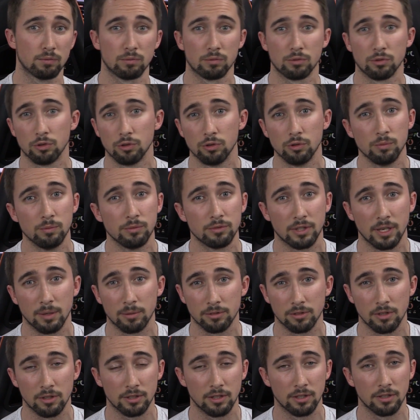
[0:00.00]
rooms that
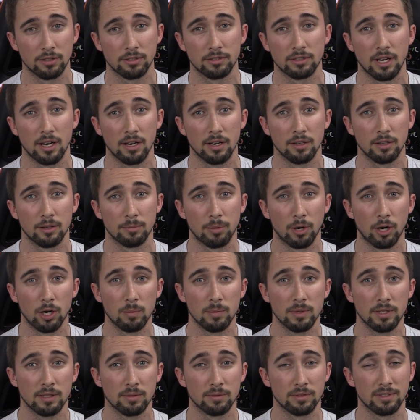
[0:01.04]
was on the other side of the
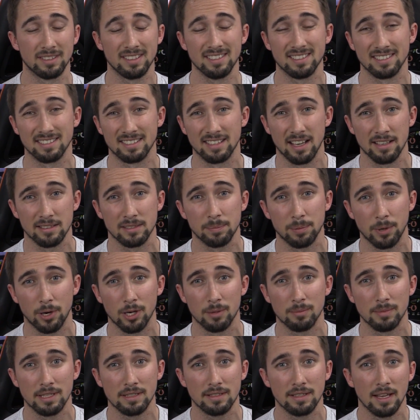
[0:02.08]
apartment. It was a decent sized
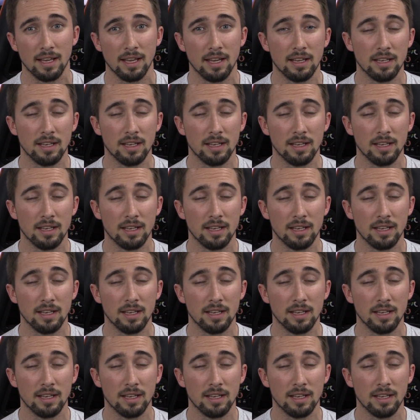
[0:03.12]
apartment.